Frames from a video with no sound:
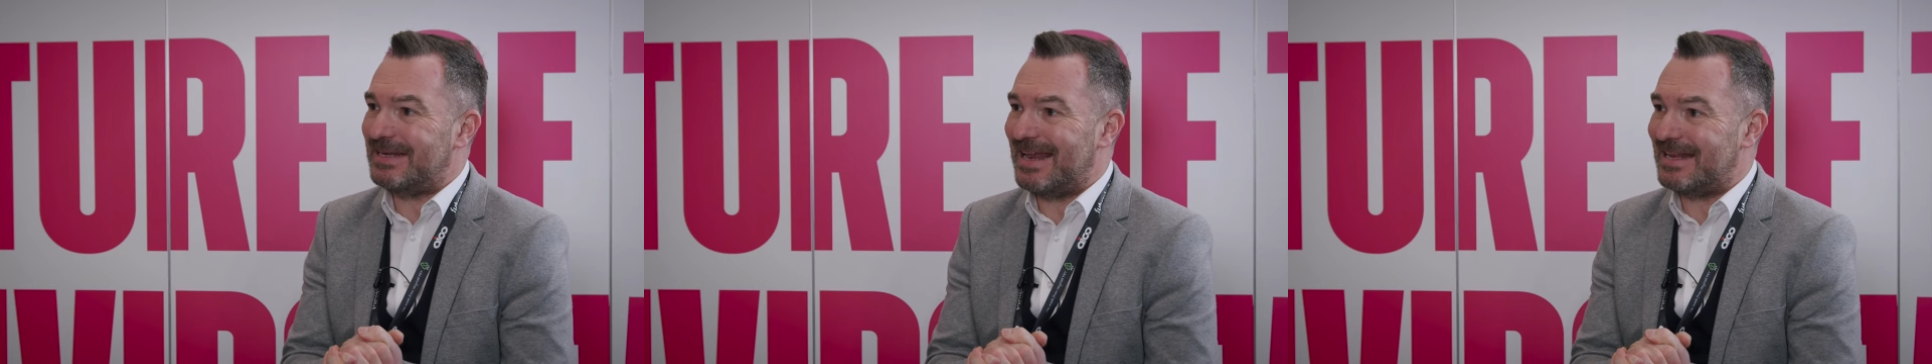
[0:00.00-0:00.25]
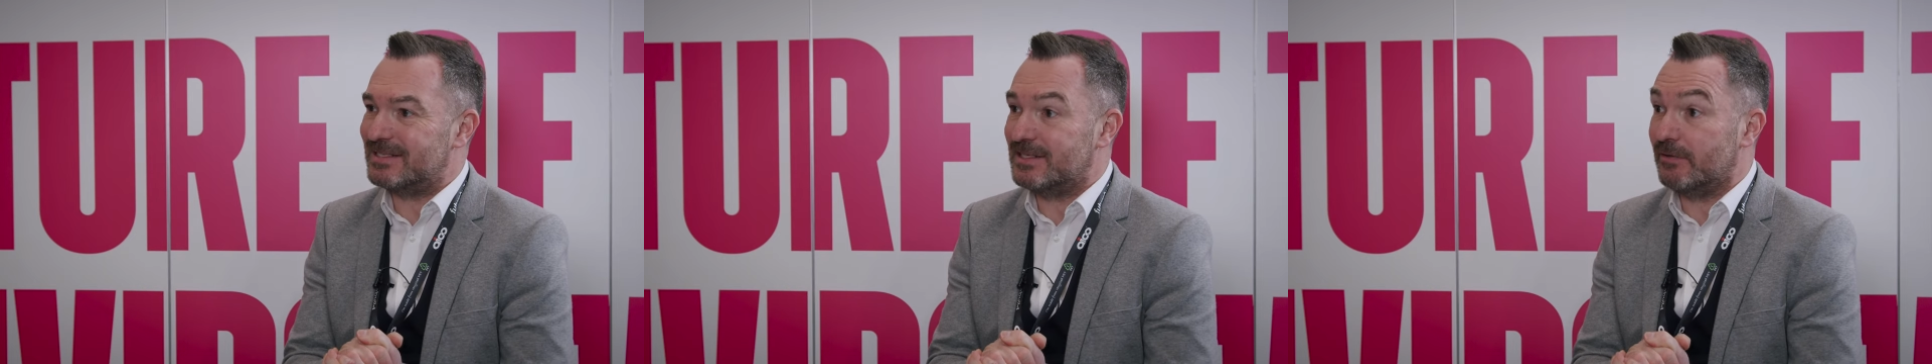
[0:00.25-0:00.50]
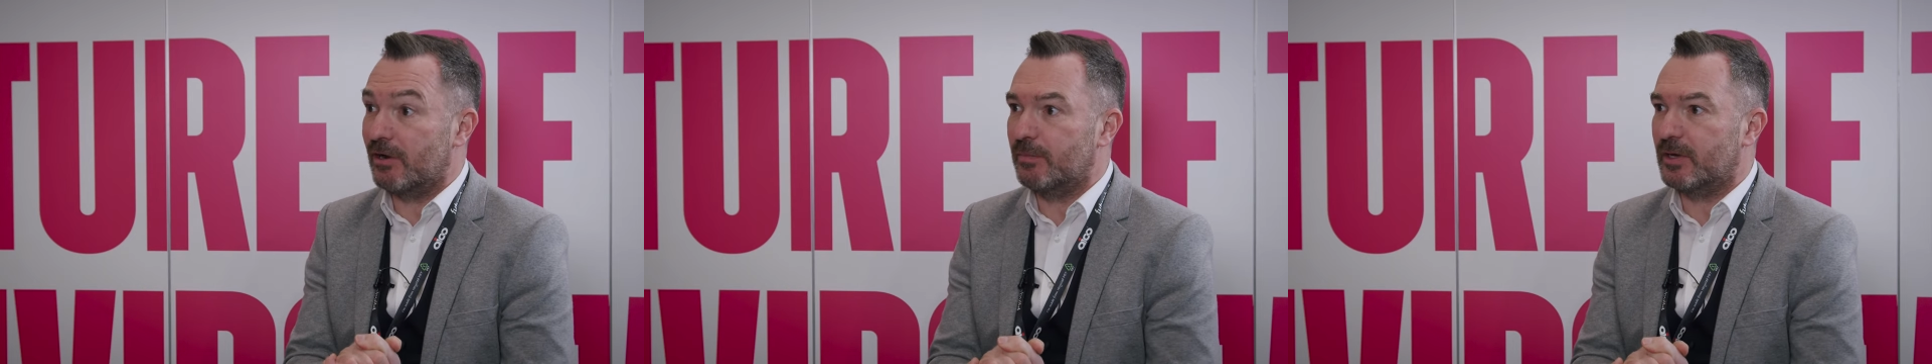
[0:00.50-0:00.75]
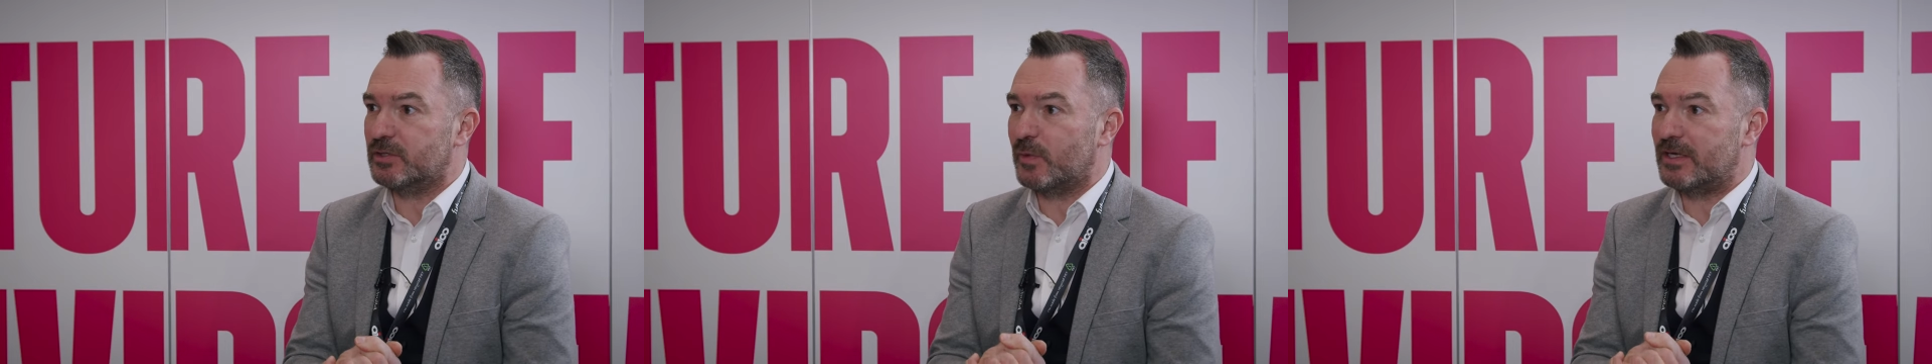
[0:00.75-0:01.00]
net zero
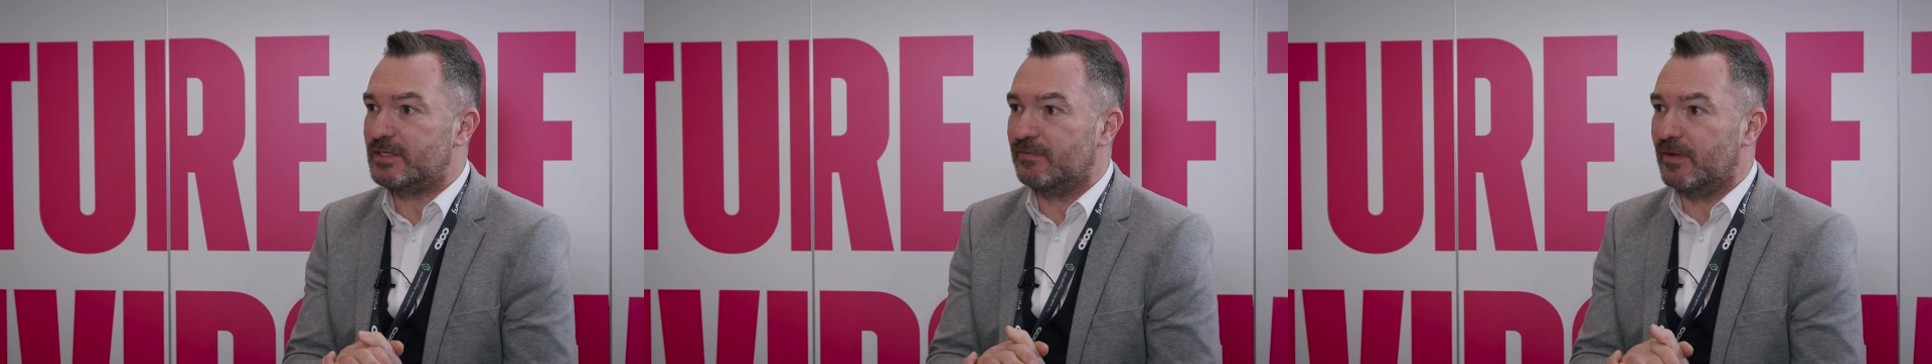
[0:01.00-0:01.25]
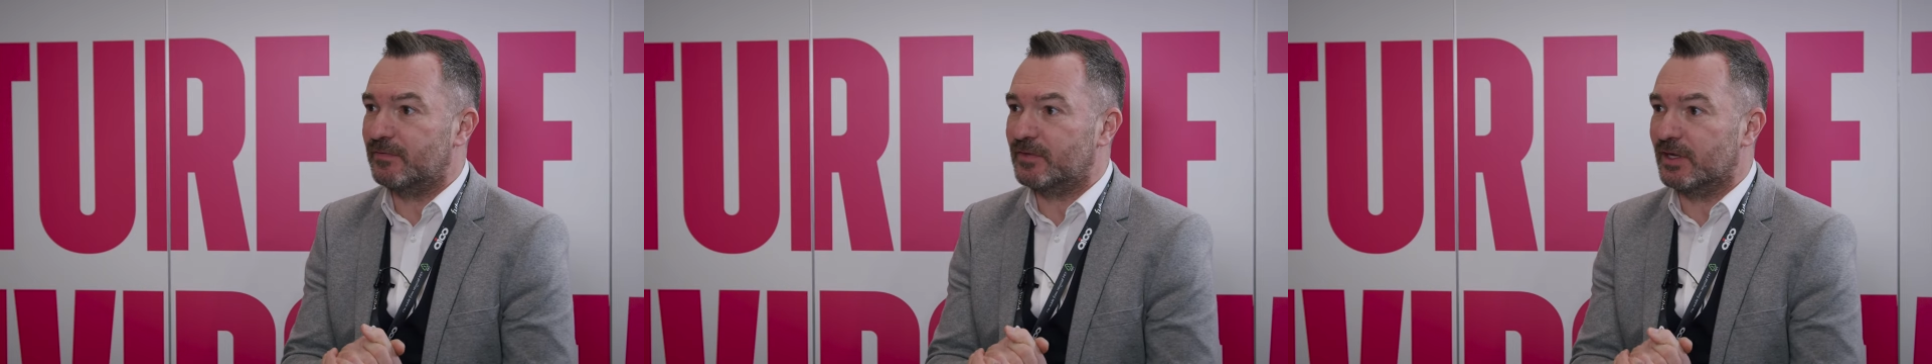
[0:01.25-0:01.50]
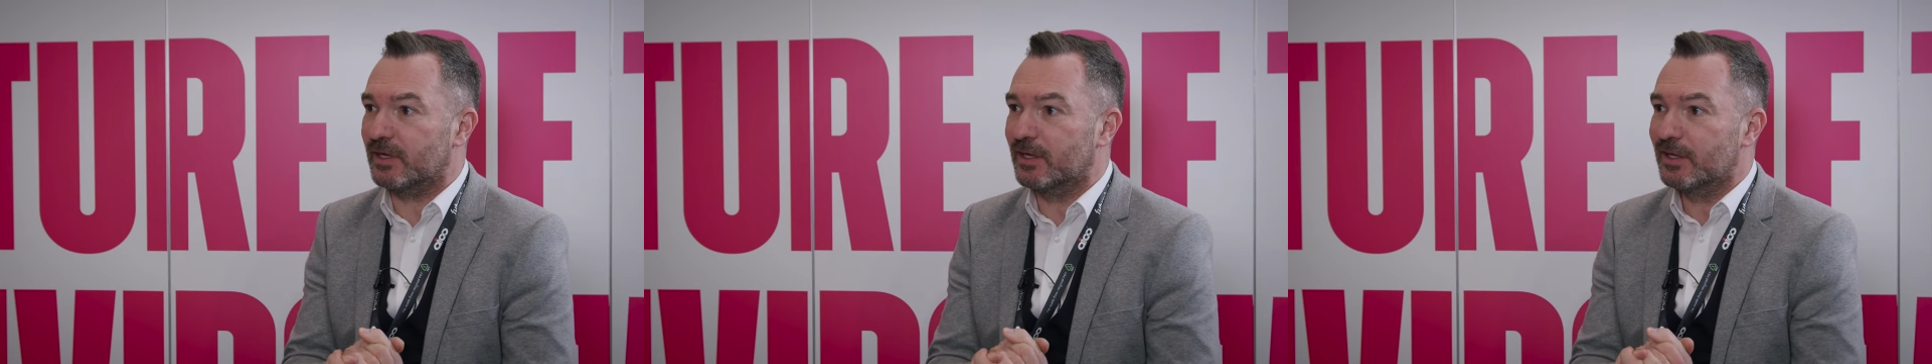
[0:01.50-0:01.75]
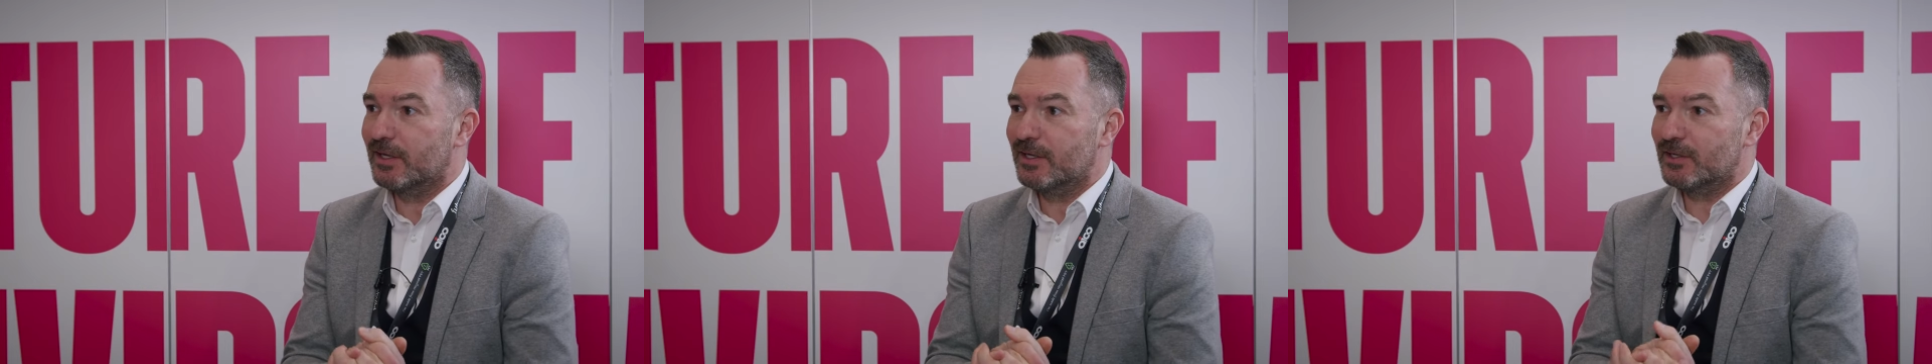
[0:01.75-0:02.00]
by twenty fifty.
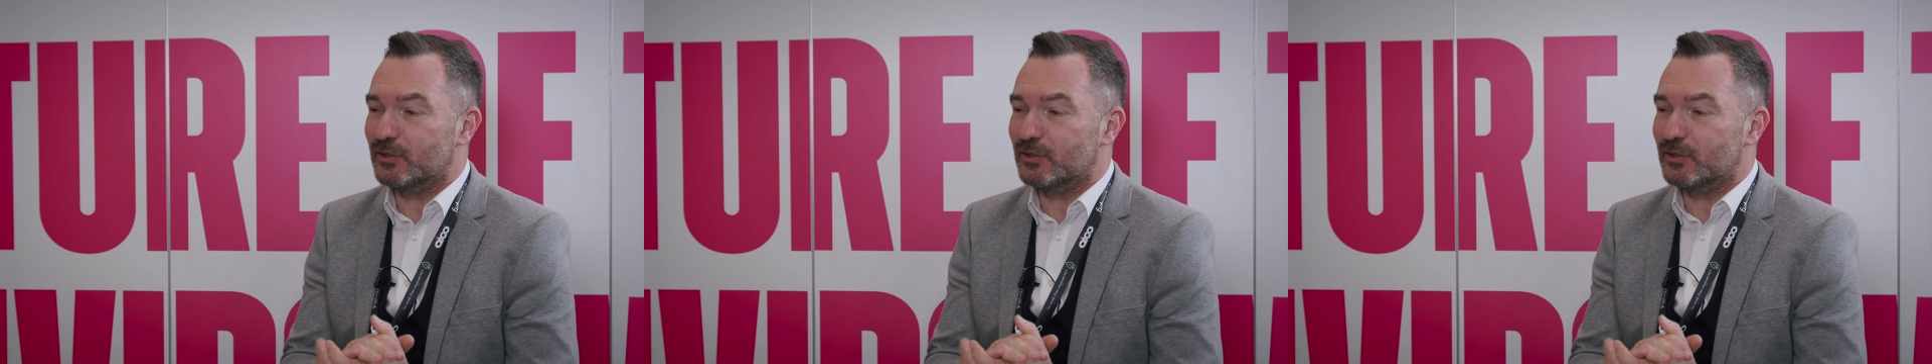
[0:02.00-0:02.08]
Yeah.